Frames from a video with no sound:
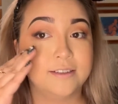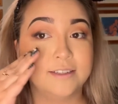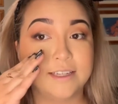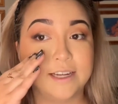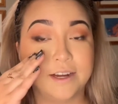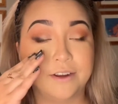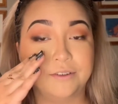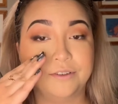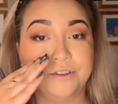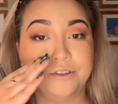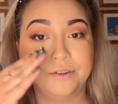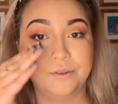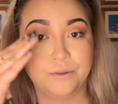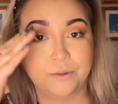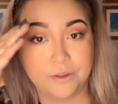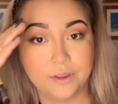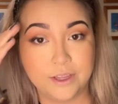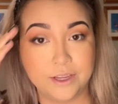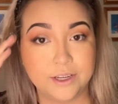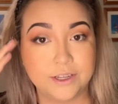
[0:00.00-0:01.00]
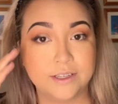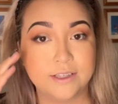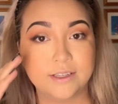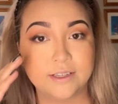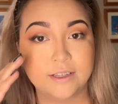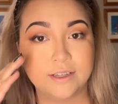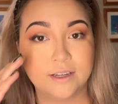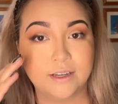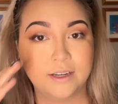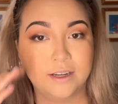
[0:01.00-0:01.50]
down to
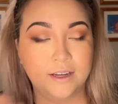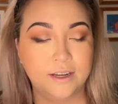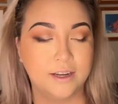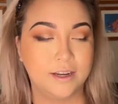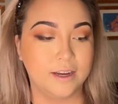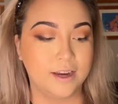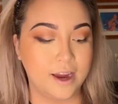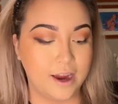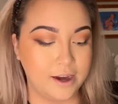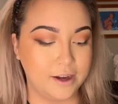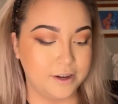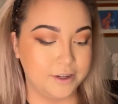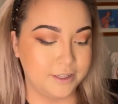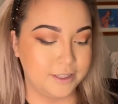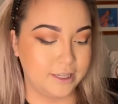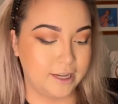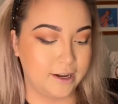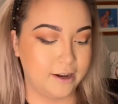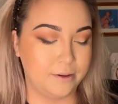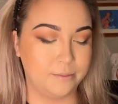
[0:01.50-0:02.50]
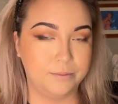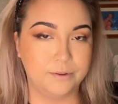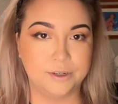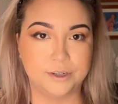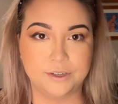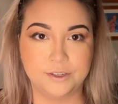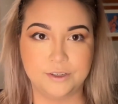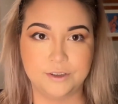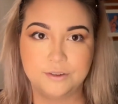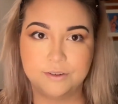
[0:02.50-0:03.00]
this kind of setup,
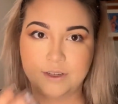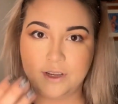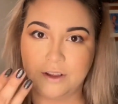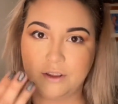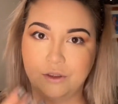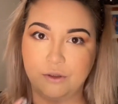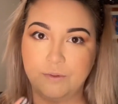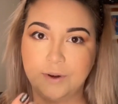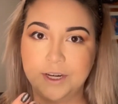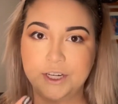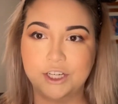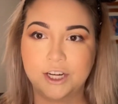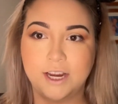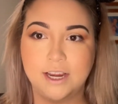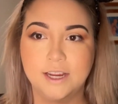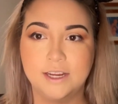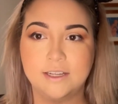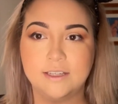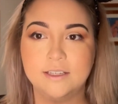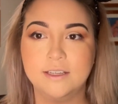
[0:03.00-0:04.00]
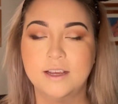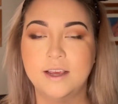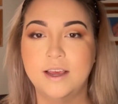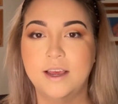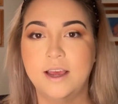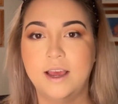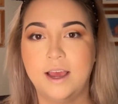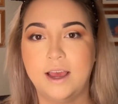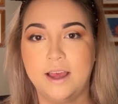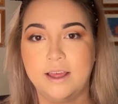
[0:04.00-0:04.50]
which is using 3 shades
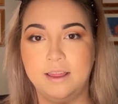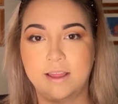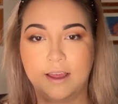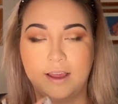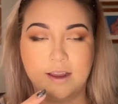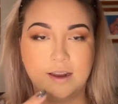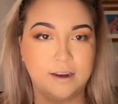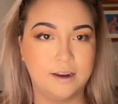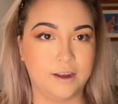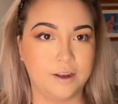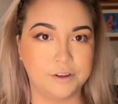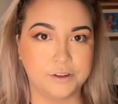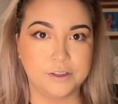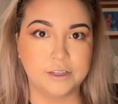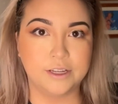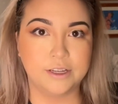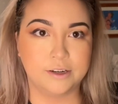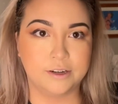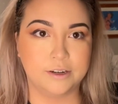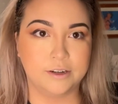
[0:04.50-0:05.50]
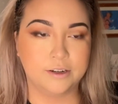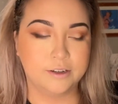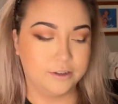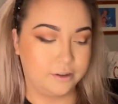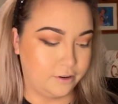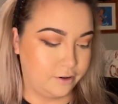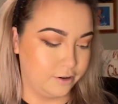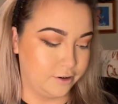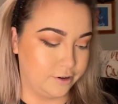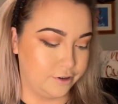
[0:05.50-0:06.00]
and then a glitter
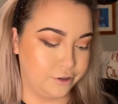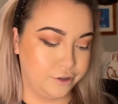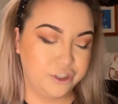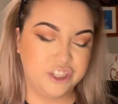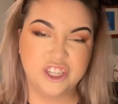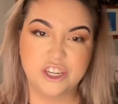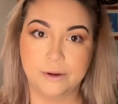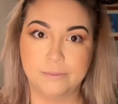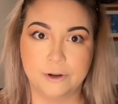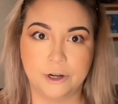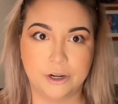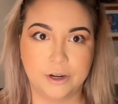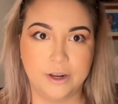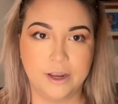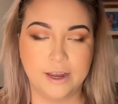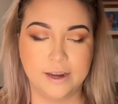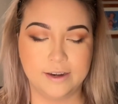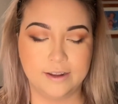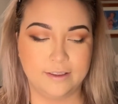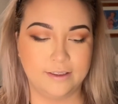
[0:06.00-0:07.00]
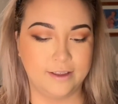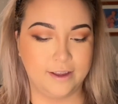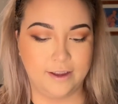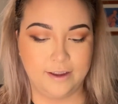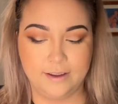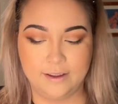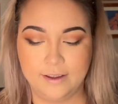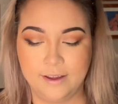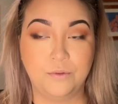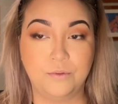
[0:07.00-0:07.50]
or shimmer kind of
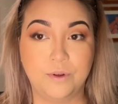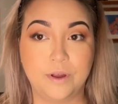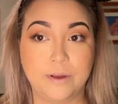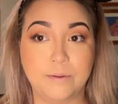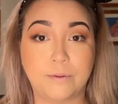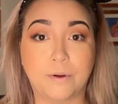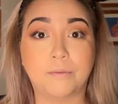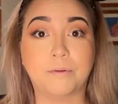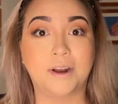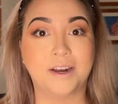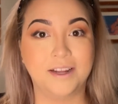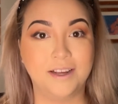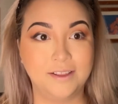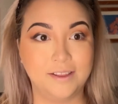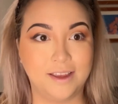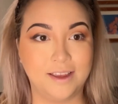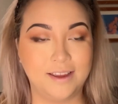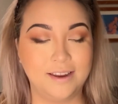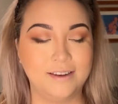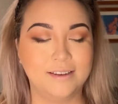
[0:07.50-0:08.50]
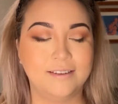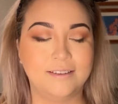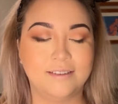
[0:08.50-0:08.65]
thing. We were running late,